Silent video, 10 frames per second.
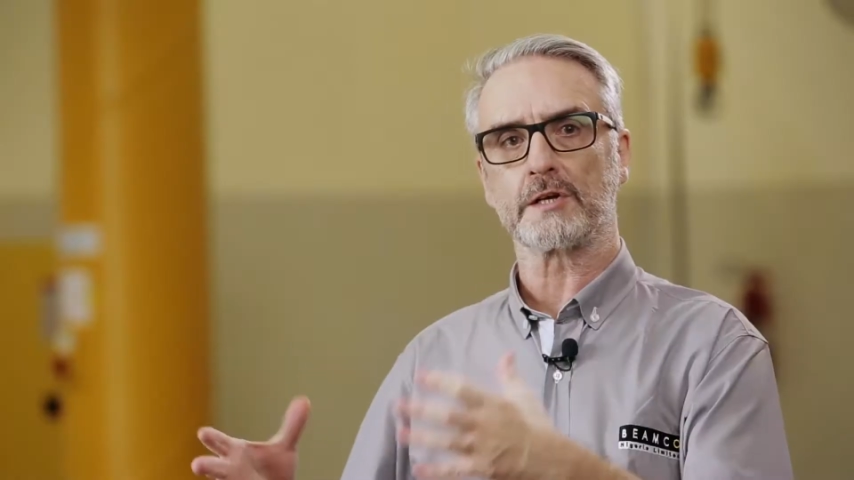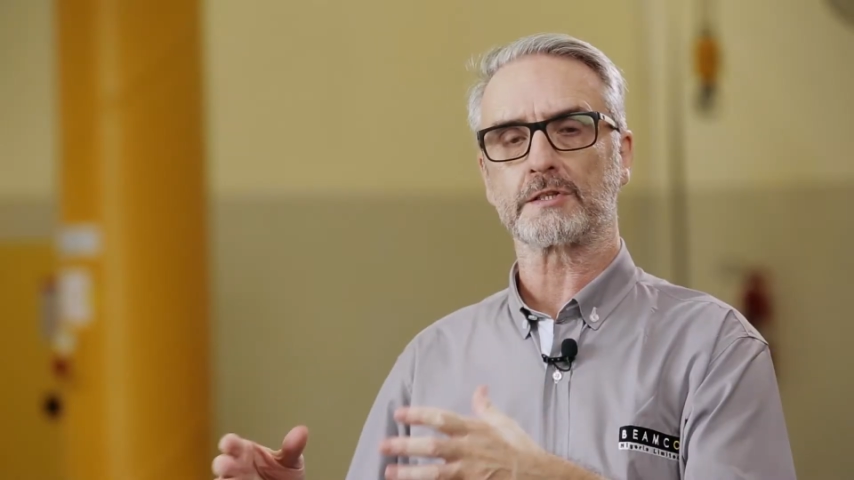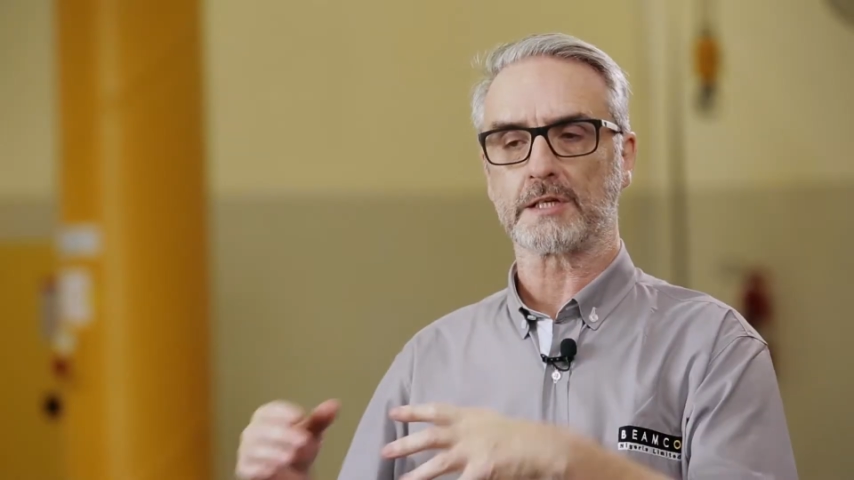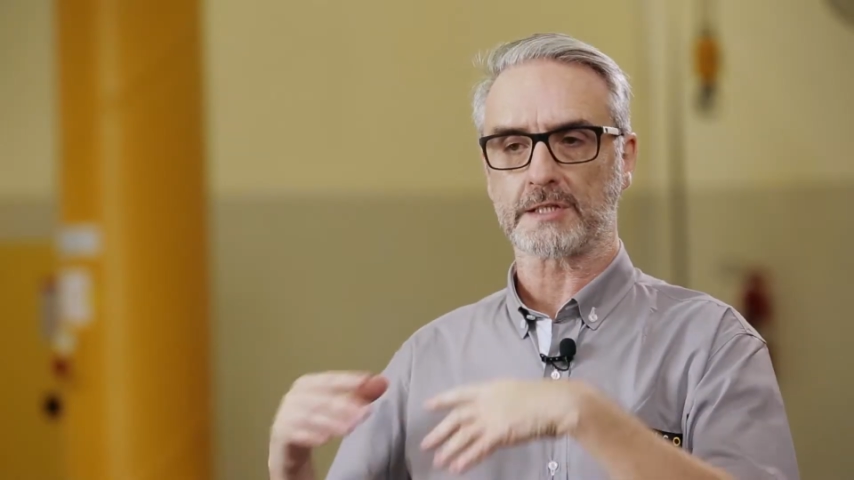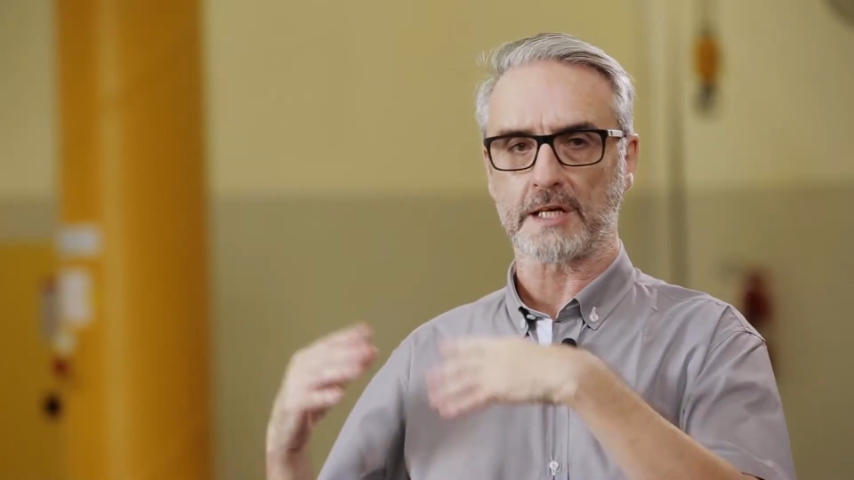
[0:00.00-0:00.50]
us
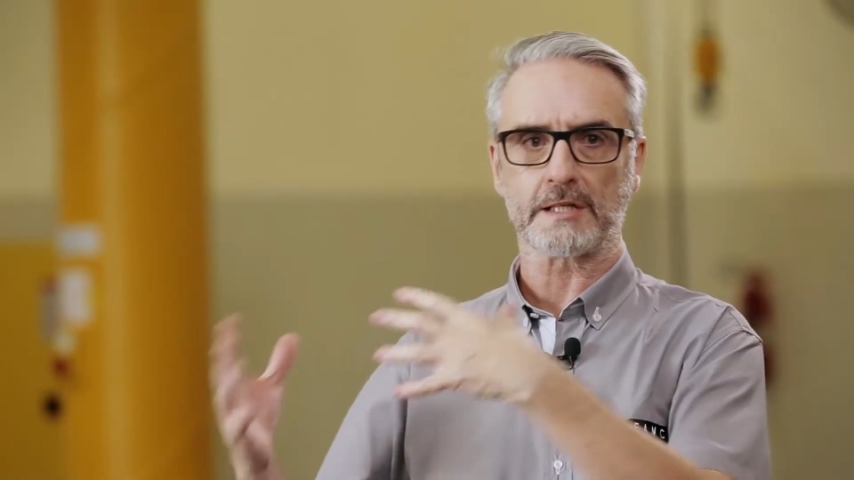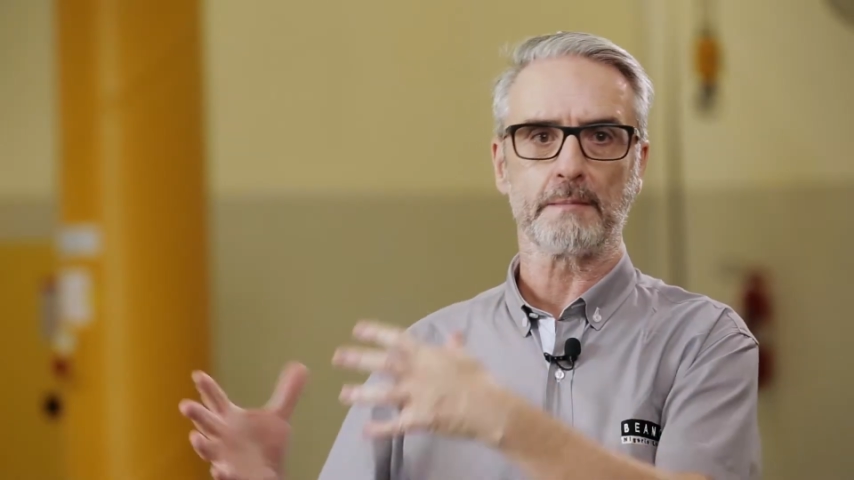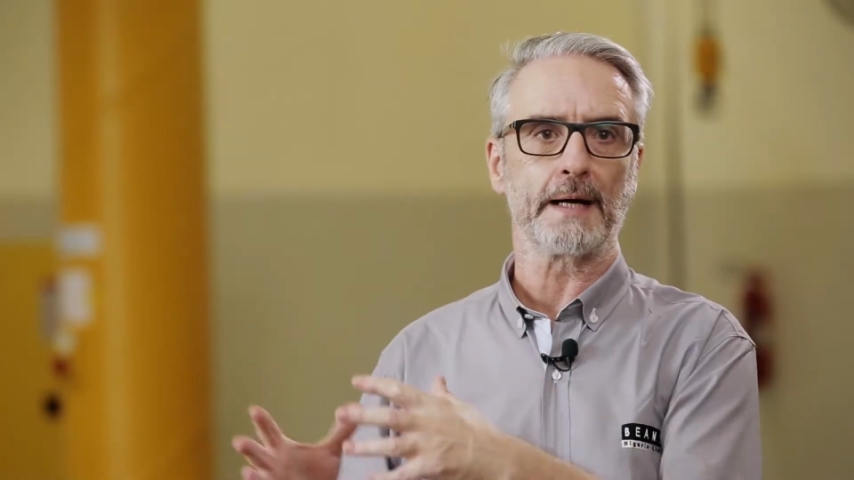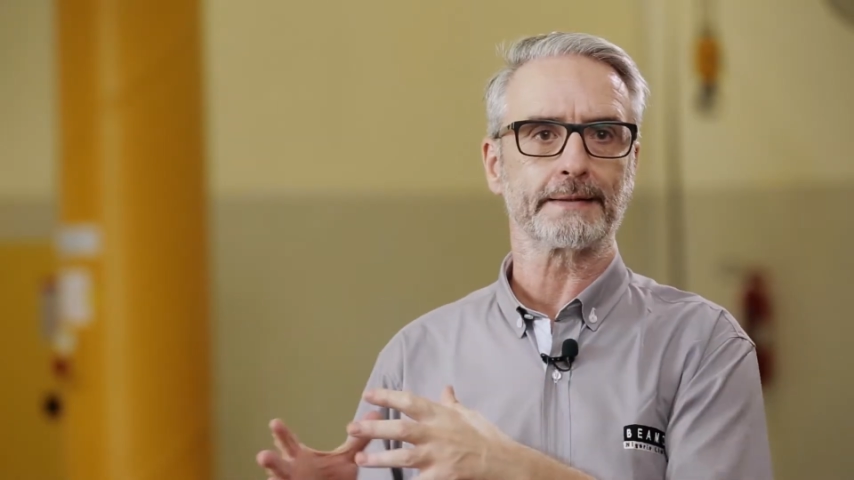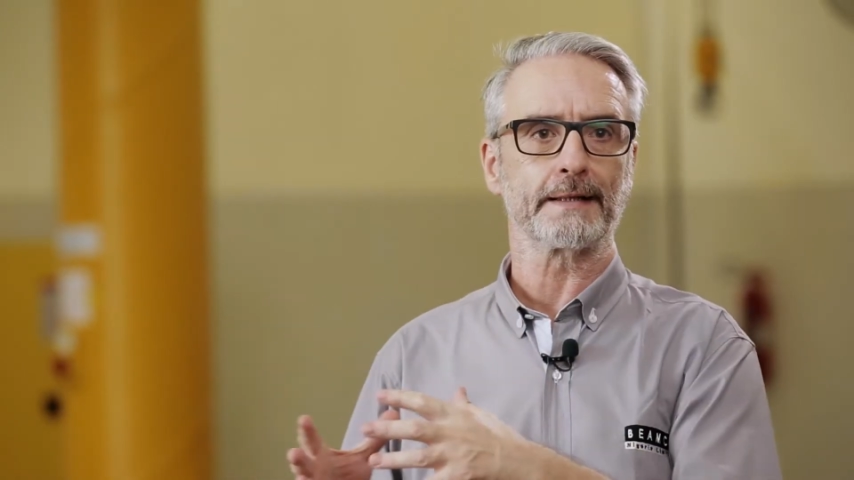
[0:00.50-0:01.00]
to
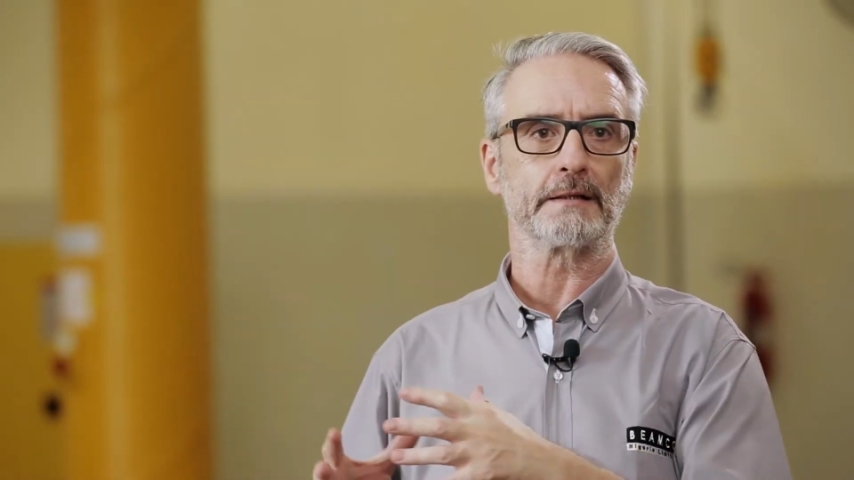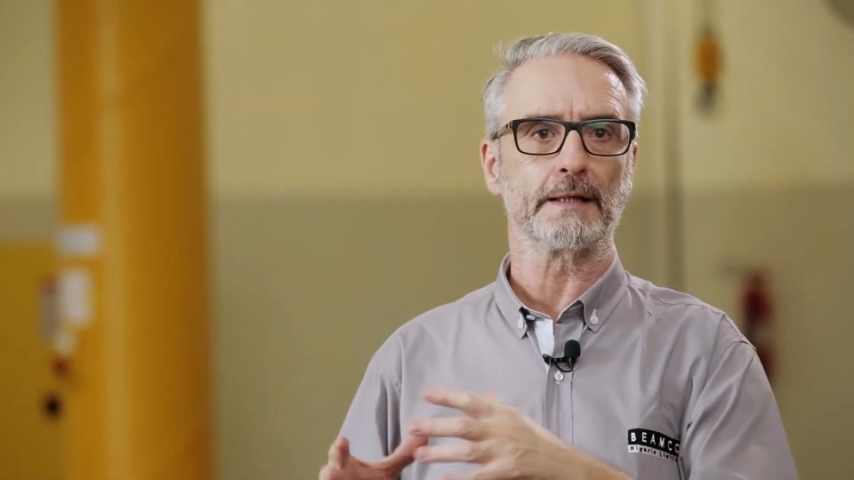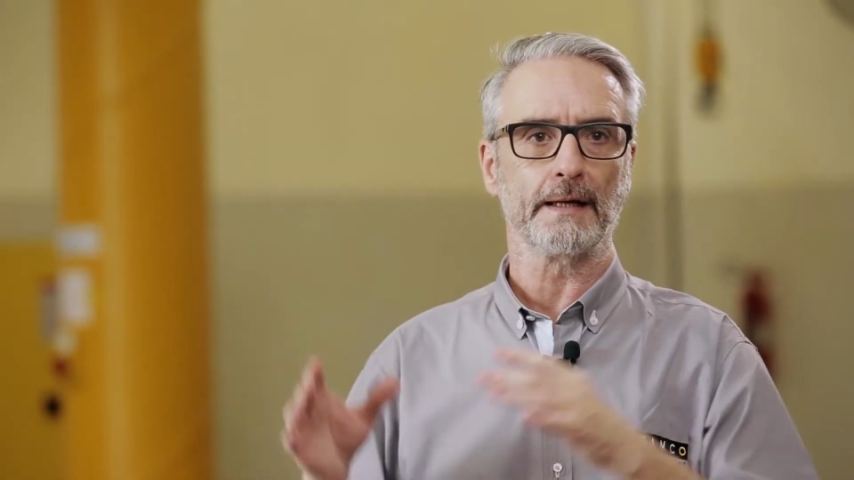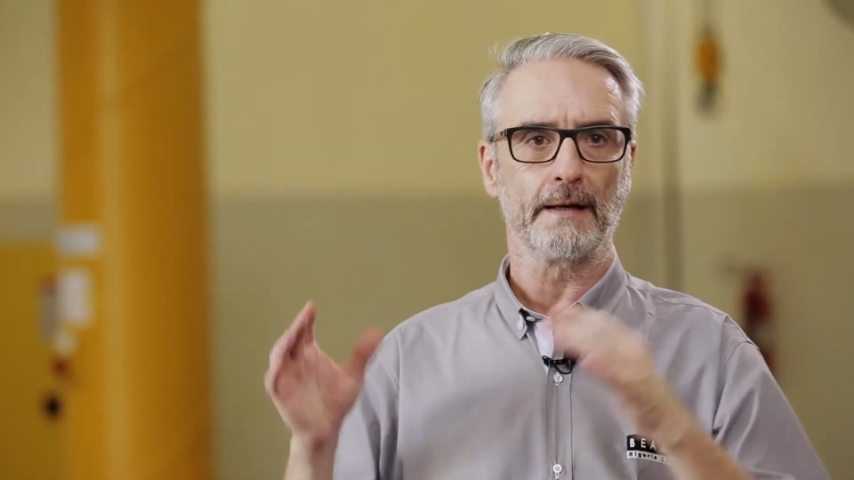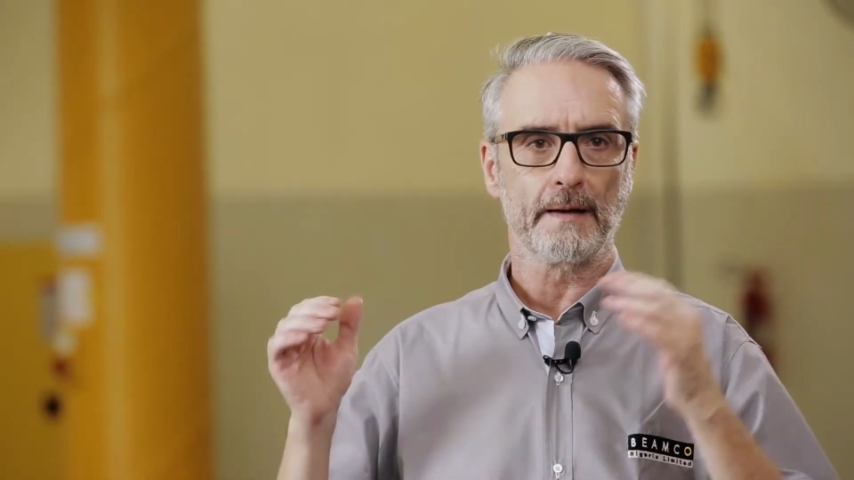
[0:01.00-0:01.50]

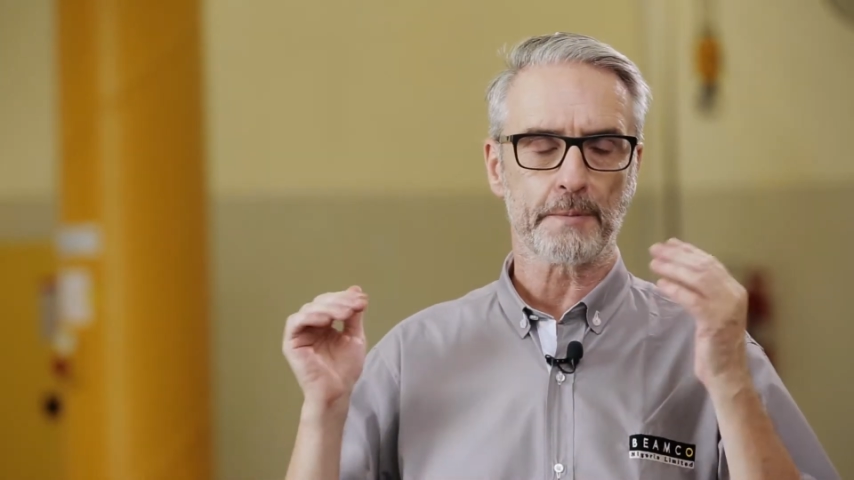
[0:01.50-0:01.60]
systematically